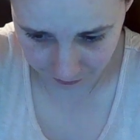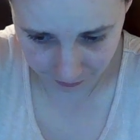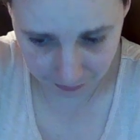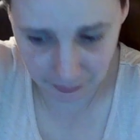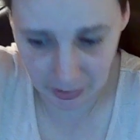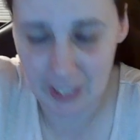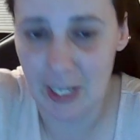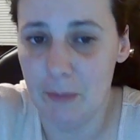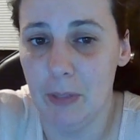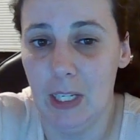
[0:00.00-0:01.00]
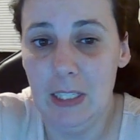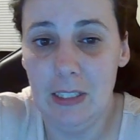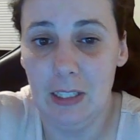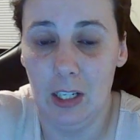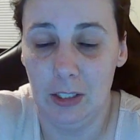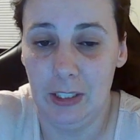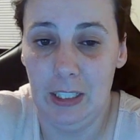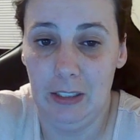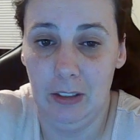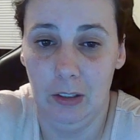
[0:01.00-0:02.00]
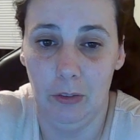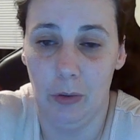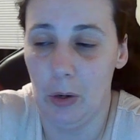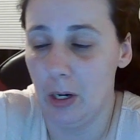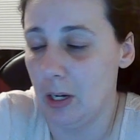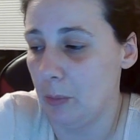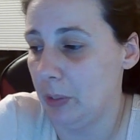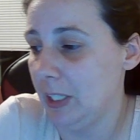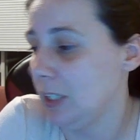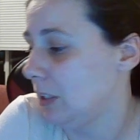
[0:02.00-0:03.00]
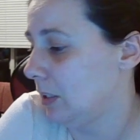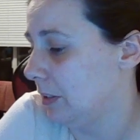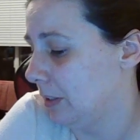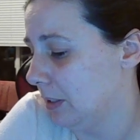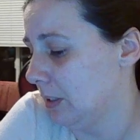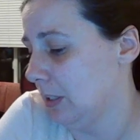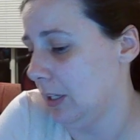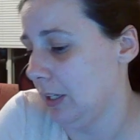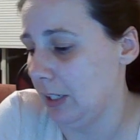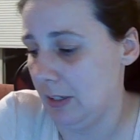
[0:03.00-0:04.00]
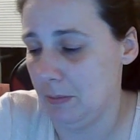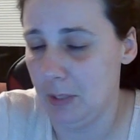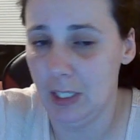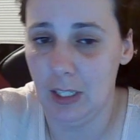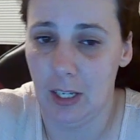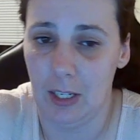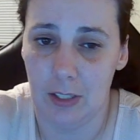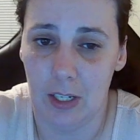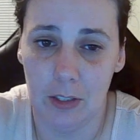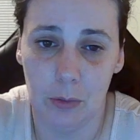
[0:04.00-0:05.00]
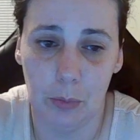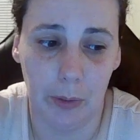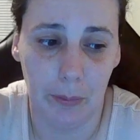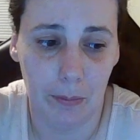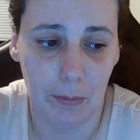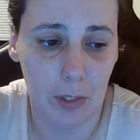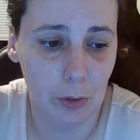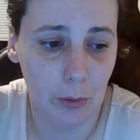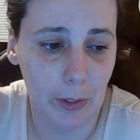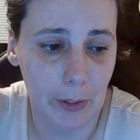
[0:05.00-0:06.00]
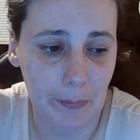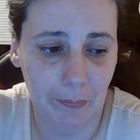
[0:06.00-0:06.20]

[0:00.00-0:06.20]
that kept us locked in for a week. Me and Des were miserable.